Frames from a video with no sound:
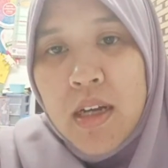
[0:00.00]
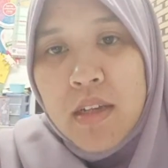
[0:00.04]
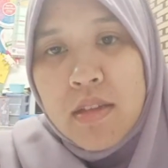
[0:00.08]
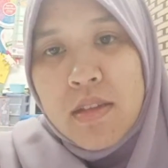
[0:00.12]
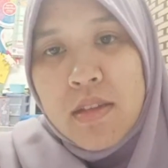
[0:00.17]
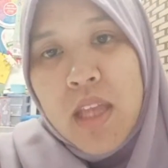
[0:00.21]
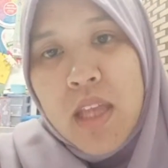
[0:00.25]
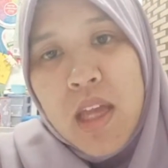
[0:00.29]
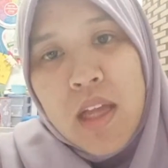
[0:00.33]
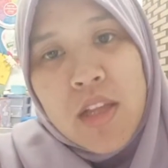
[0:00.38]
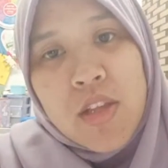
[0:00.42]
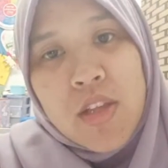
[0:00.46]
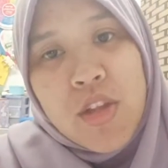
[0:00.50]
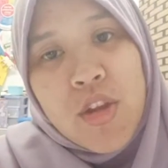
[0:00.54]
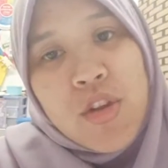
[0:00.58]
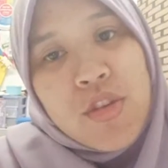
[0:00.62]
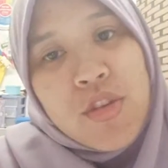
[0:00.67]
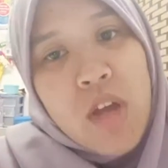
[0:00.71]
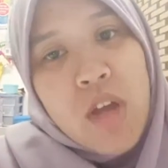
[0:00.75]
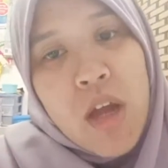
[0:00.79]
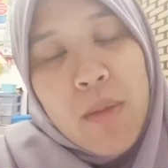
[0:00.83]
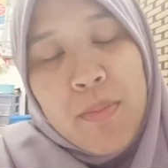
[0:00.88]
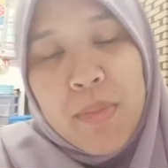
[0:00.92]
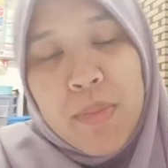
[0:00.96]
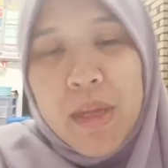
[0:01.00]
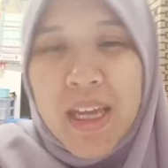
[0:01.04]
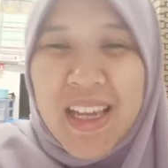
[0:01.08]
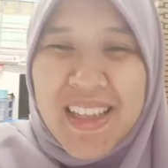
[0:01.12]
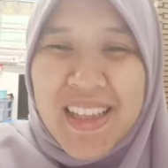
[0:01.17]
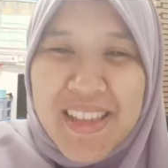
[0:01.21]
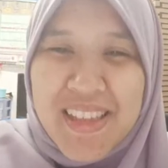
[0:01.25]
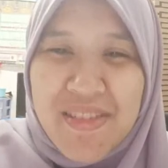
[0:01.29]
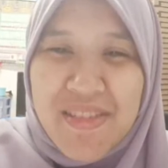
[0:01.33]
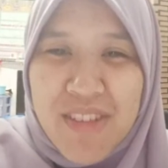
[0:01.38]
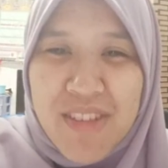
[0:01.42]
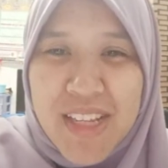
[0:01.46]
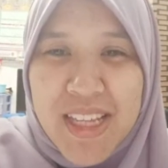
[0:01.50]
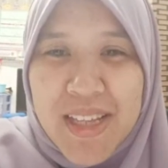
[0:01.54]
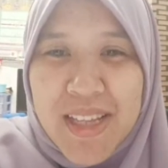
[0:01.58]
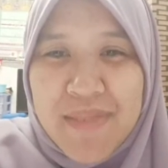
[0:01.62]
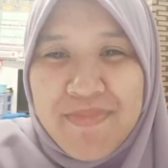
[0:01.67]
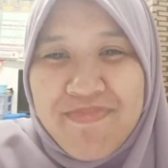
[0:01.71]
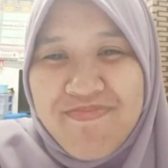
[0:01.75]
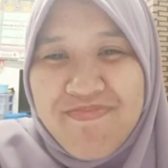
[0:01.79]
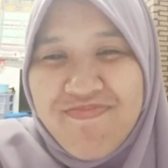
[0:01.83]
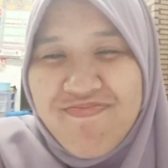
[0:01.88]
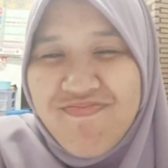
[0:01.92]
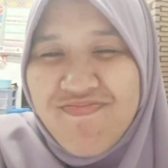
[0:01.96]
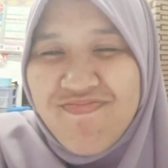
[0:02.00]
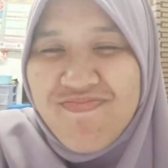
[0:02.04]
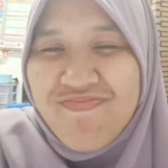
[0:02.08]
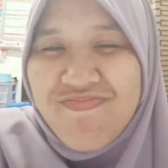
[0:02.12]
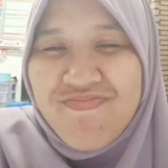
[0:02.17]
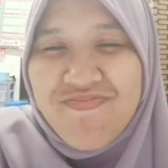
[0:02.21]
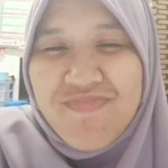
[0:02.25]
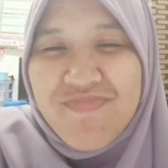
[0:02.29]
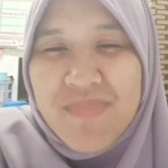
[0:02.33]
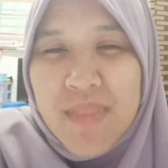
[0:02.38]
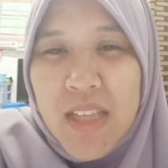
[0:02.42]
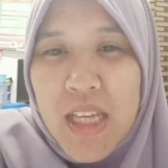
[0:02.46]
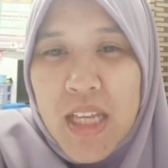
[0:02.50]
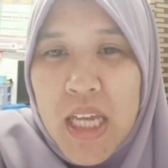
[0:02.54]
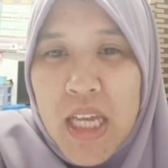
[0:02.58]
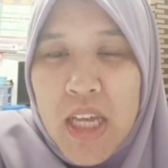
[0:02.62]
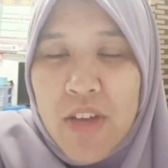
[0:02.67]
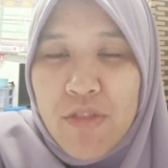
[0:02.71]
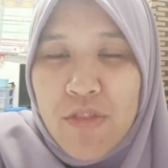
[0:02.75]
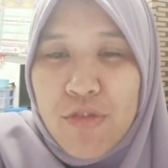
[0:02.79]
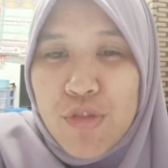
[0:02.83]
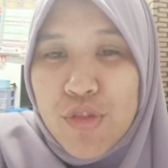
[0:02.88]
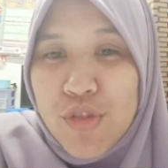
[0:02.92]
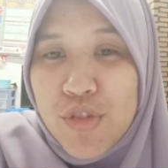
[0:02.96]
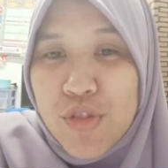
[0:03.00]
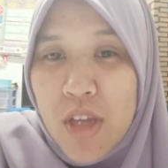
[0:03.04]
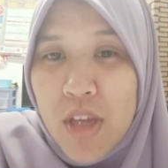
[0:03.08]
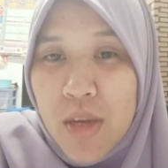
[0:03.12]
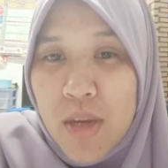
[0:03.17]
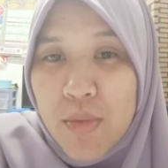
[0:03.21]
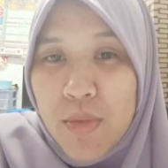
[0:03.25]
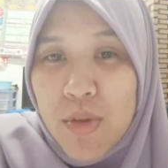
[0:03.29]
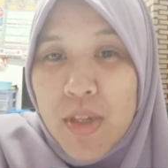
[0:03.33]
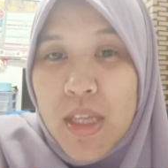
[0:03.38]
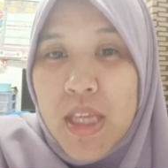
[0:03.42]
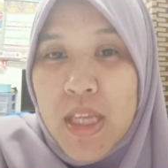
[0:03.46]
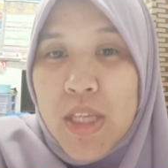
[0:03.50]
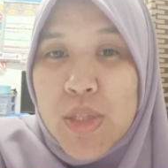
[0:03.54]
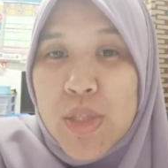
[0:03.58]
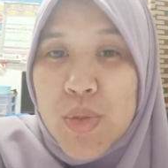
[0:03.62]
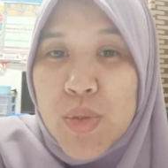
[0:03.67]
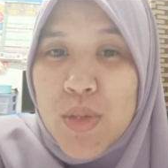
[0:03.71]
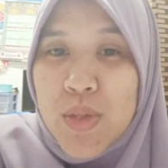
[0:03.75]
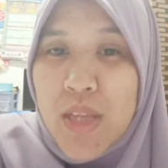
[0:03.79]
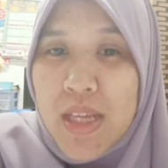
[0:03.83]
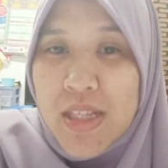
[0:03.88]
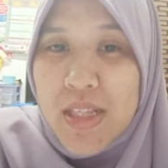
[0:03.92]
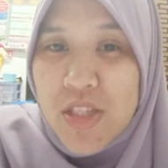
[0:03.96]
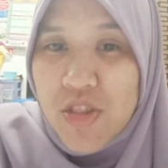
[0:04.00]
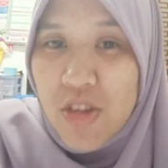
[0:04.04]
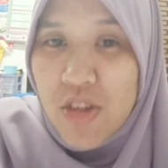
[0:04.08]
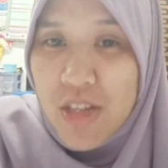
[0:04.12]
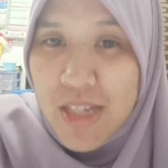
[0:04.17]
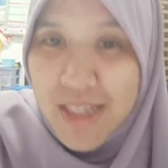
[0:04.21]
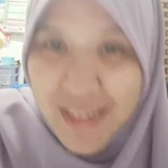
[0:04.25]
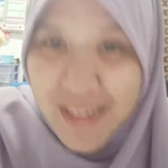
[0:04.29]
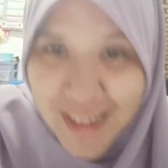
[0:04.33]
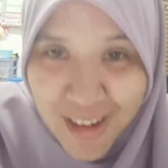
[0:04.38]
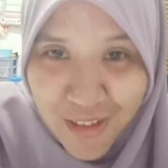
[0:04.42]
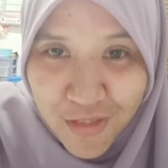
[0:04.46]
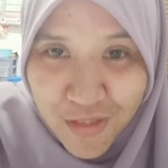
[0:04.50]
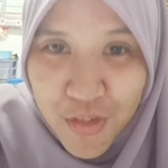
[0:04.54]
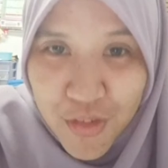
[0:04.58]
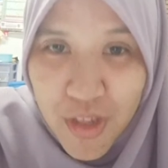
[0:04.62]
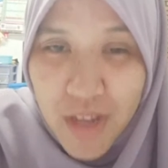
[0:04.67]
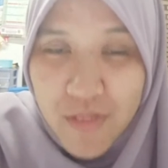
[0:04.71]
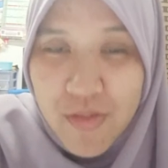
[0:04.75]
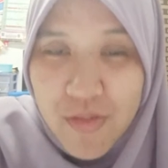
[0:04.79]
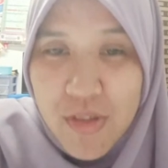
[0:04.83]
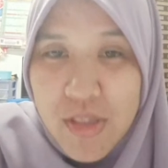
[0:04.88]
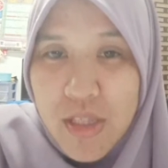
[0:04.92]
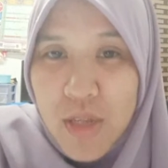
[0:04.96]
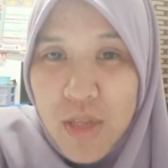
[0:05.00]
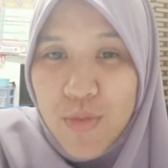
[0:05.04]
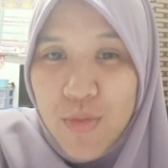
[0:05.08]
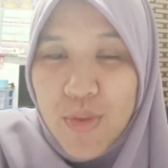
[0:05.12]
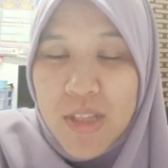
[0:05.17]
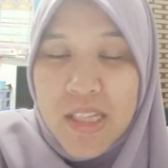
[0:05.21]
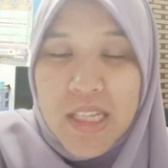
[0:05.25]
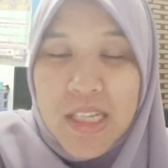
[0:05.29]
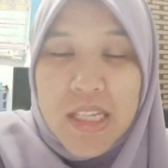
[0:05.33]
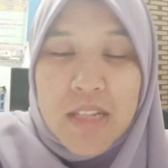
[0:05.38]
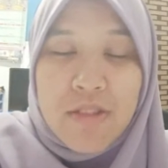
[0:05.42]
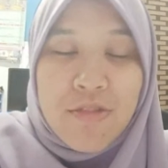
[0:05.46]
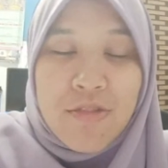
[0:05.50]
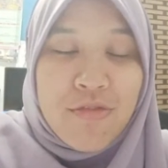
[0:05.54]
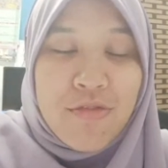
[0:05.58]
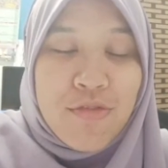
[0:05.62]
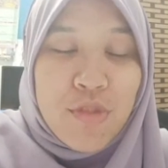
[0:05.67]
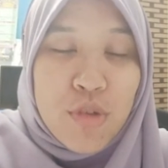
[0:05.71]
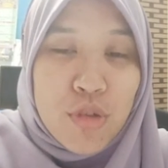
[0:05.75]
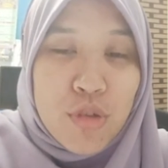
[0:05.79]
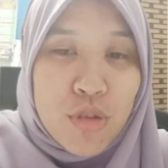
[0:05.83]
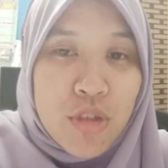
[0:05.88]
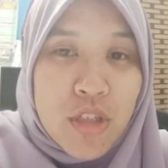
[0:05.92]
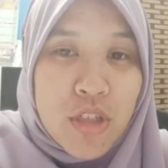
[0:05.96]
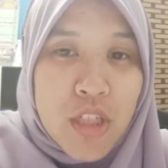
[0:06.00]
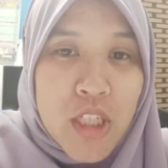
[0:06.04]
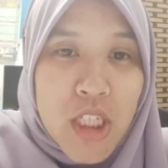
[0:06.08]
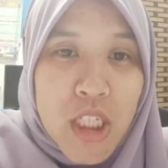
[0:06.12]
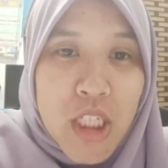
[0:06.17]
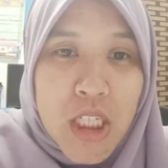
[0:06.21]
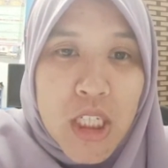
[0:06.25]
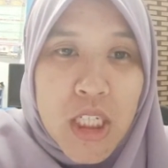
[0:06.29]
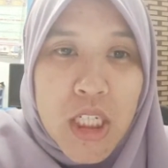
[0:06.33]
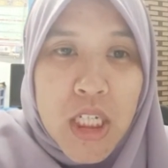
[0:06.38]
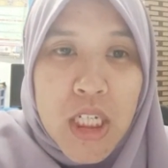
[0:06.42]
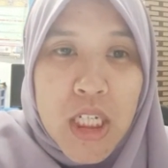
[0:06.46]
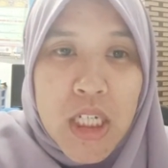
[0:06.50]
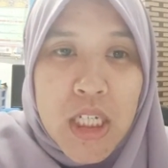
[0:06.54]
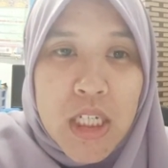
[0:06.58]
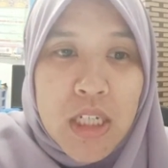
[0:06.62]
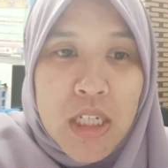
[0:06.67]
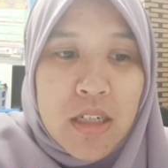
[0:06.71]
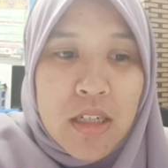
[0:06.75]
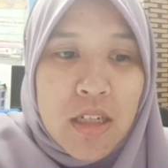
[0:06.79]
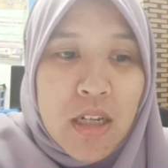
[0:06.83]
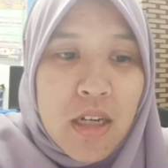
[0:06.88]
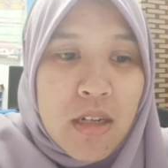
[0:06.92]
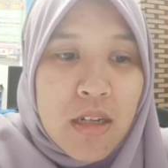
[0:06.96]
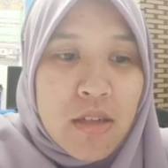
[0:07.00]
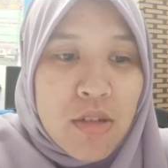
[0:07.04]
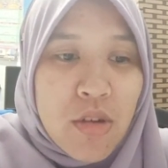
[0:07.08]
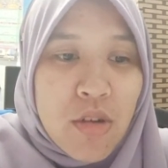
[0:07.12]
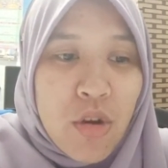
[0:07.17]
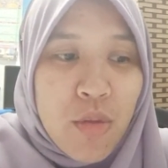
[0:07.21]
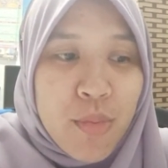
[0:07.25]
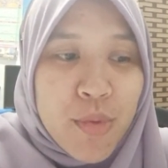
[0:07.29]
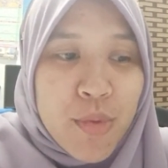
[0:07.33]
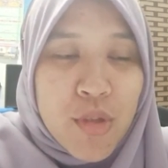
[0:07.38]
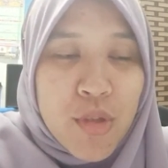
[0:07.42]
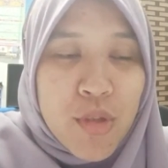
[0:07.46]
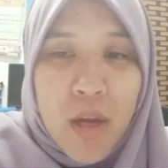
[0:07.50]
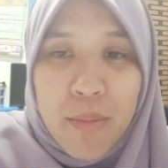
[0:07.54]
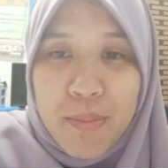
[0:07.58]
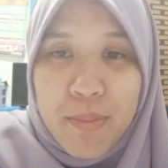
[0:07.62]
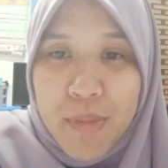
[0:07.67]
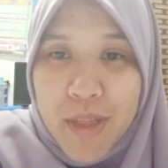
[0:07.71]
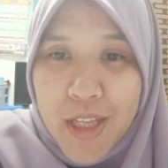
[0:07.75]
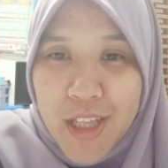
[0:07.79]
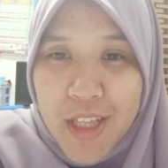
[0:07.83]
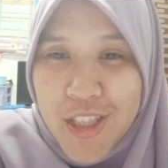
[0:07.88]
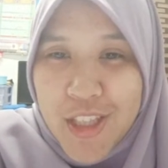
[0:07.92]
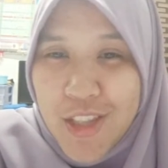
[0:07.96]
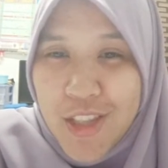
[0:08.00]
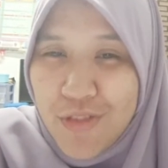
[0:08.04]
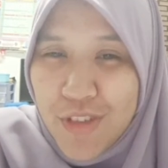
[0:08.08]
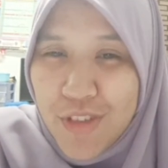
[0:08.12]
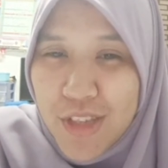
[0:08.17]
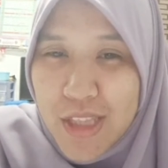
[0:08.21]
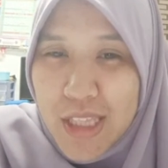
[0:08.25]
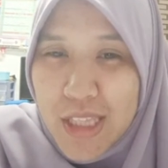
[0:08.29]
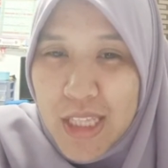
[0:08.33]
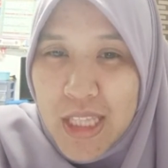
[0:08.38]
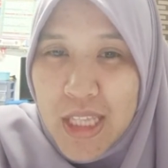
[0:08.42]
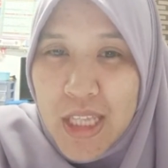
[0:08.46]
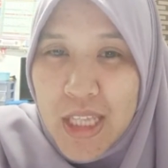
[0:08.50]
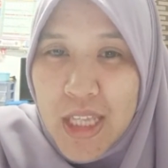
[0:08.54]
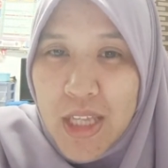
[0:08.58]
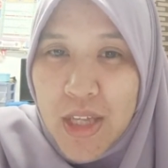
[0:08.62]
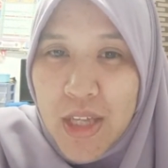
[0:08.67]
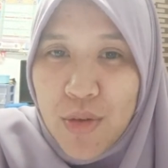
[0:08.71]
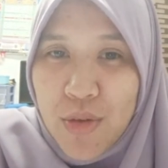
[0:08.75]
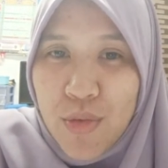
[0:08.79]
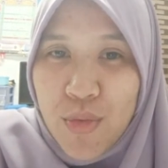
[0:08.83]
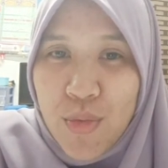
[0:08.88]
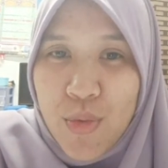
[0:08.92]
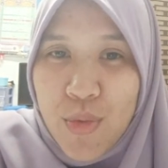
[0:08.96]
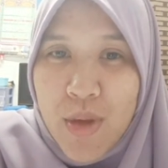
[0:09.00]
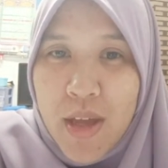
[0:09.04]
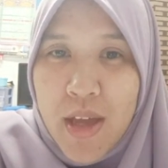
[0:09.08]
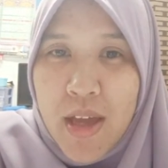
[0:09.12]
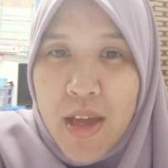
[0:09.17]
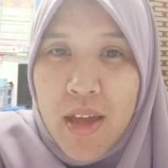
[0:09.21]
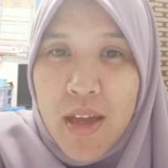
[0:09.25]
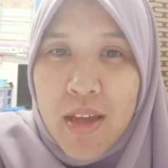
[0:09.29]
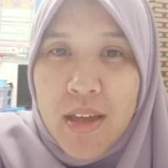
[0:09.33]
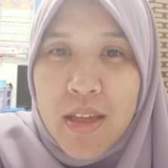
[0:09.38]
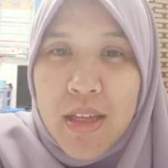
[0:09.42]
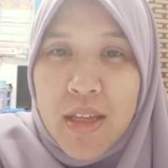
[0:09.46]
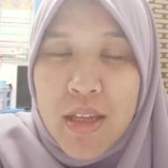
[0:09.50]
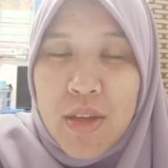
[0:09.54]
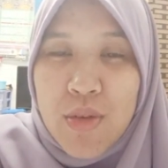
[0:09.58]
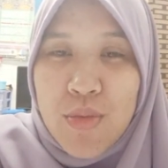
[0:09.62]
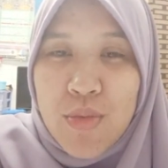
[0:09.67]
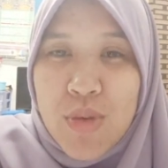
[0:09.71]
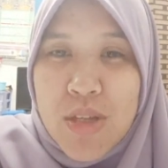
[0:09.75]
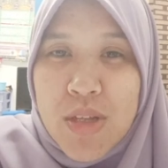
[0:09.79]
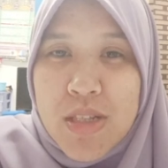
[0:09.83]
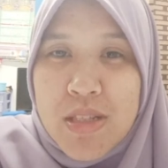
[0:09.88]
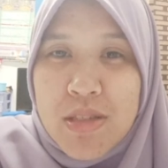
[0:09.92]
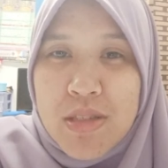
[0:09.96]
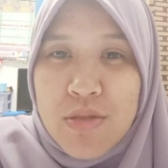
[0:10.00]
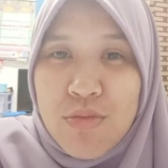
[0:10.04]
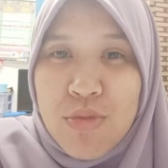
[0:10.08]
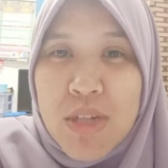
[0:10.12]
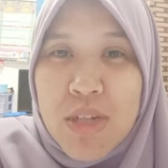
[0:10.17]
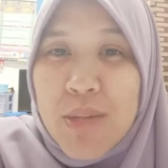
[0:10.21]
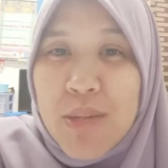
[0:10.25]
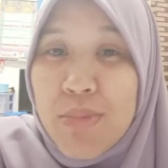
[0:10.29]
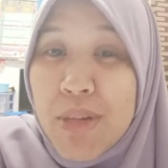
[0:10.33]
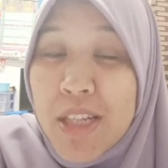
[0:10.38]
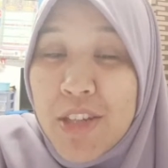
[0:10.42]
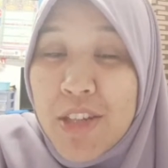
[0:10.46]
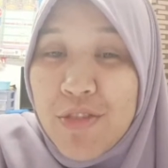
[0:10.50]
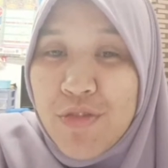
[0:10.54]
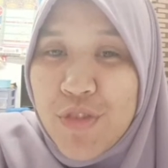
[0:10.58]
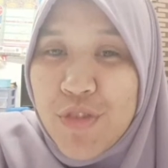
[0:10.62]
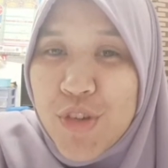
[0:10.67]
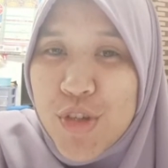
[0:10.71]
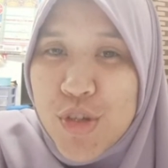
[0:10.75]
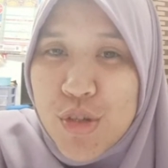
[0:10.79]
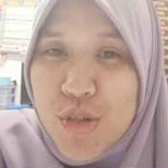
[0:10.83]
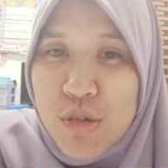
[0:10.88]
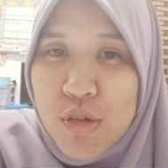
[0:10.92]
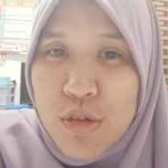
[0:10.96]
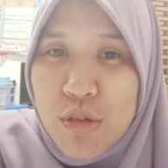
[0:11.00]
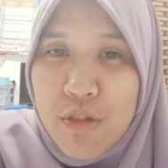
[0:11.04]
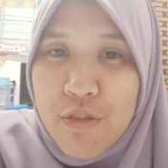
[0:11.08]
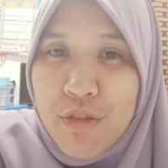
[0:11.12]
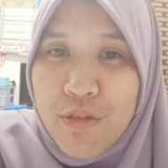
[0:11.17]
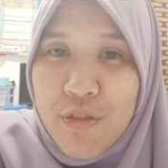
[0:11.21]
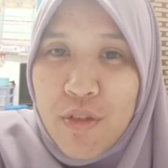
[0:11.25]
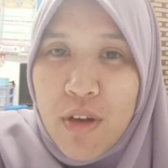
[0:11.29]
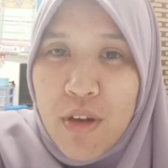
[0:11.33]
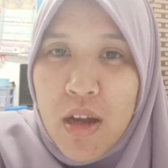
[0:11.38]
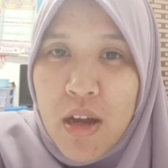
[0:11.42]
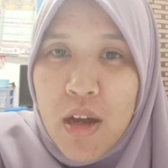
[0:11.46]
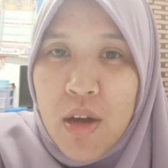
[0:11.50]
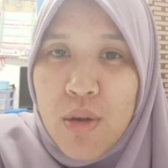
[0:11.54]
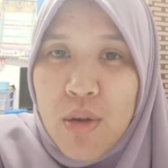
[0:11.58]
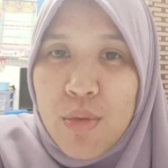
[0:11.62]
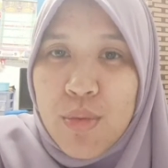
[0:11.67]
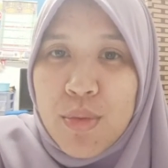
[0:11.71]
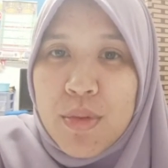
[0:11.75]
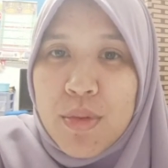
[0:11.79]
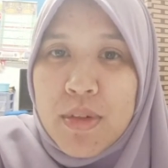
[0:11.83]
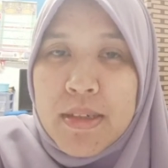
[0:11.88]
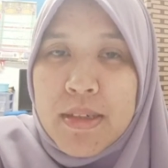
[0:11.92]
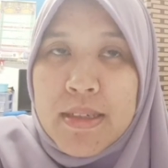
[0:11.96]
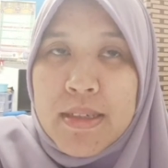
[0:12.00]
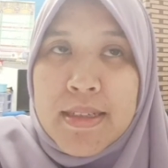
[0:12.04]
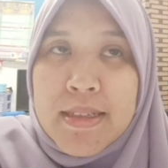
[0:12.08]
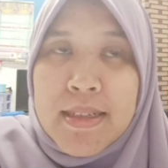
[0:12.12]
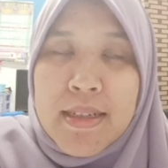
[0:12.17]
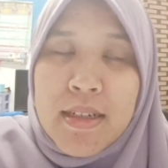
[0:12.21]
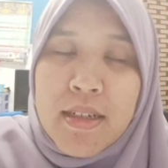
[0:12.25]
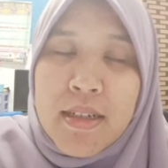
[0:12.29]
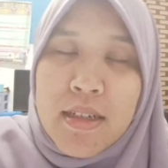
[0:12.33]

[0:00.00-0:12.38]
tell your topic activity. Full stop. Okay, so that's not enough. You have to say we did a full an open topic activity where it was really beneficial for our